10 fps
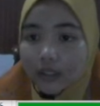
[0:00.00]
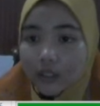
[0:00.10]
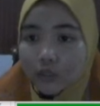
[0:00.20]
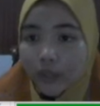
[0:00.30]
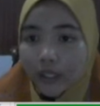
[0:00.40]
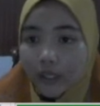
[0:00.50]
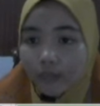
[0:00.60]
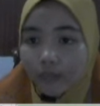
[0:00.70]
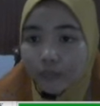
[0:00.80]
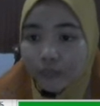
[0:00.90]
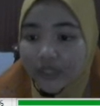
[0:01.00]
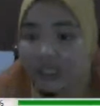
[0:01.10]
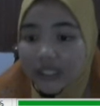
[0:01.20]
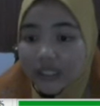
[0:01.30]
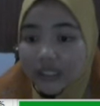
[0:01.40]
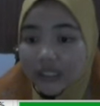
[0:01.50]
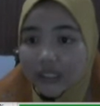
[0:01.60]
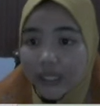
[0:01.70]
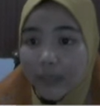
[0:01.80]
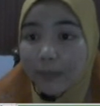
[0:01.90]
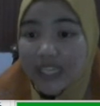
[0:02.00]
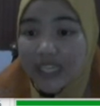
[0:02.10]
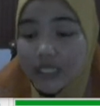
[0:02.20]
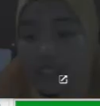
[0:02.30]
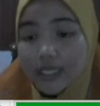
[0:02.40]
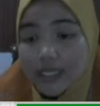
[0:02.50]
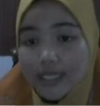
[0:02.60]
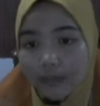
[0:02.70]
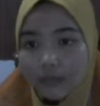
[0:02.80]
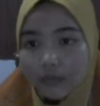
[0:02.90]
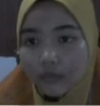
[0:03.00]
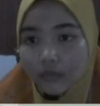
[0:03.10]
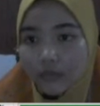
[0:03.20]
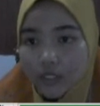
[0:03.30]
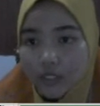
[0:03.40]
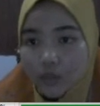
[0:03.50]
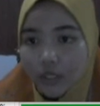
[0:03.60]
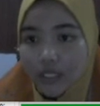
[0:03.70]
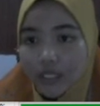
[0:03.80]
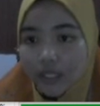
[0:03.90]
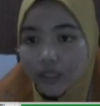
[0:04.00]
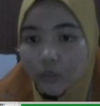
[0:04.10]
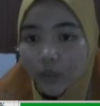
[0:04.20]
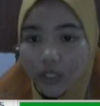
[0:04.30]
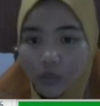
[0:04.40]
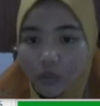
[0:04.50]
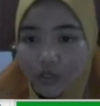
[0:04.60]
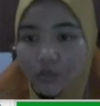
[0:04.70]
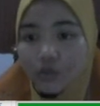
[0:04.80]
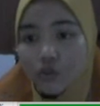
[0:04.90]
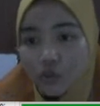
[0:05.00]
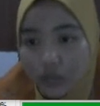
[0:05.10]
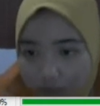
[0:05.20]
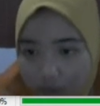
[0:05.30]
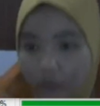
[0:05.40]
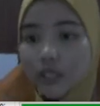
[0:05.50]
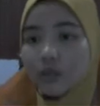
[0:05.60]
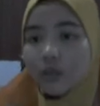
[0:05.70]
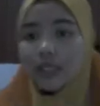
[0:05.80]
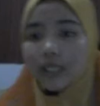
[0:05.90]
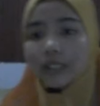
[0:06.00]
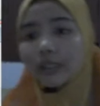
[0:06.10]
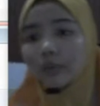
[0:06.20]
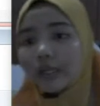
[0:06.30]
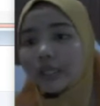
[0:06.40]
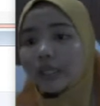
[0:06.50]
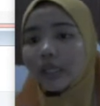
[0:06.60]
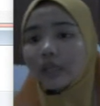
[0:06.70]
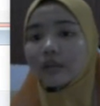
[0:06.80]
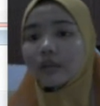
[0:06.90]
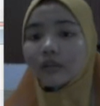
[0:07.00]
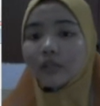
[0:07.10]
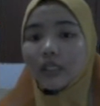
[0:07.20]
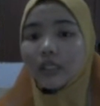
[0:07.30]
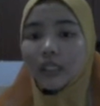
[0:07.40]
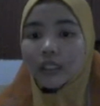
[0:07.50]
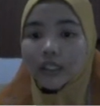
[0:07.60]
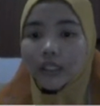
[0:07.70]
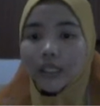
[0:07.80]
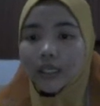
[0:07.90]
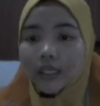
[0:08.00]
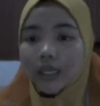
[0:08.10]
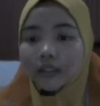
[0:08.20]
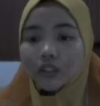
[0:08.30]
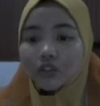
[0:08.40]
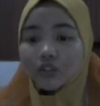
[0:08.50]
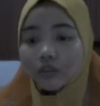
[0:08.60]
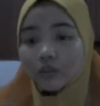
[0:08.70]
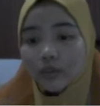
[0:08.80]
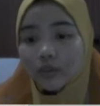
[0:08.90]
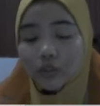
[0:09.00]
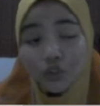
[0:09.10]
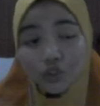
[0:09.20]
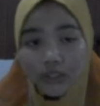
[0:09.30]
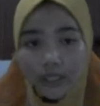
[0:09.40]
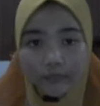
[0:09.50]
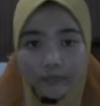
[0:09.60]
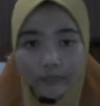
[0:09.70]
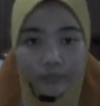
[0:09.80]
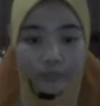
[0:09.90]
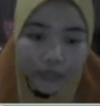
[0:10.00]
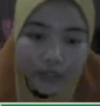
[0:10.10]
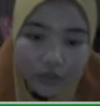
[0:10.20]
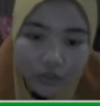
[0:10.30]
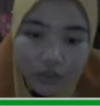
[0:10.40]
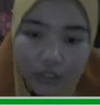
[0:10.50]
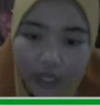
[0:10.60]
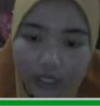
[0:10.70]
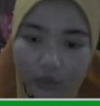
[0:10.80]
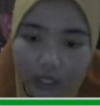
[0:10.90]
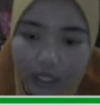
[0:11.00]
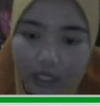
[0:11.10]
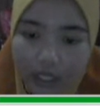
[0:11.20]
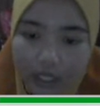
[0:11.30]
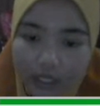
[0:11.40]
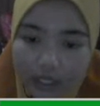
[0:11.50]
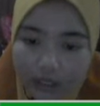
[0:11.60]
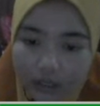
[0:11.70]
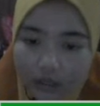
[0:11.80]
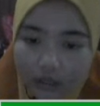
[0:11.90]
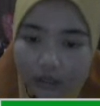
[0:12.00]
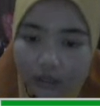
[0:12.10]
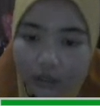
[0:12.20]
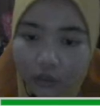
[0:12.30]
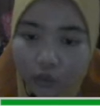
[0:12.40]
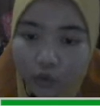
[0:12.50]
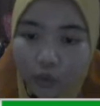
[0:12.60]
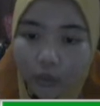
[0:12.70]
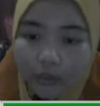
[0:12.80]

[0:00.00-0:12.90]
this one, the impedance is same. This one is 91, this one is also 91, this one 91, and the inductance also same. So the next one is 2